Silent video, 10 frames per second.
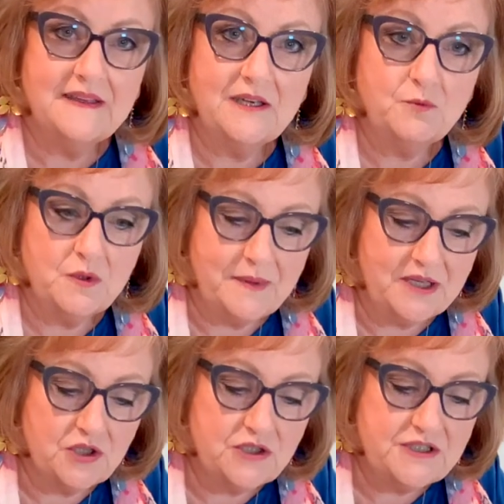that it would be
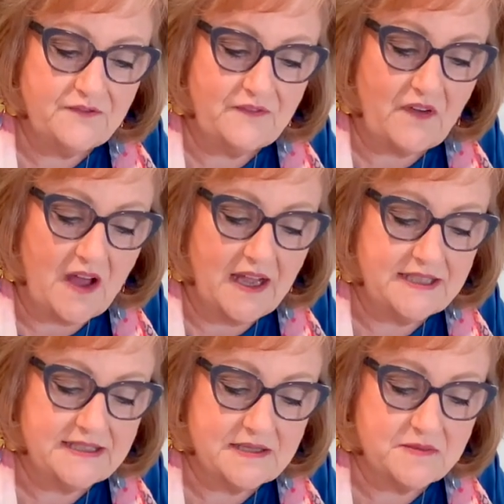good to
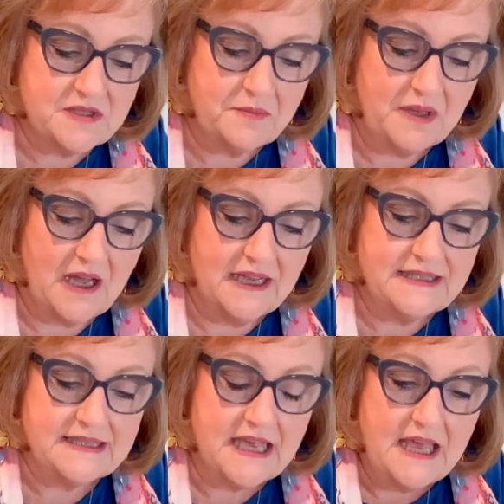find some
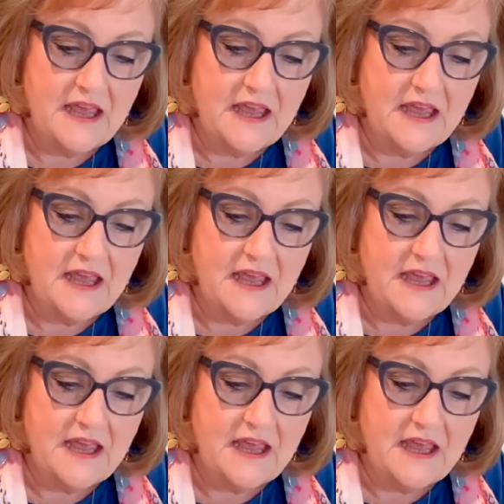supplies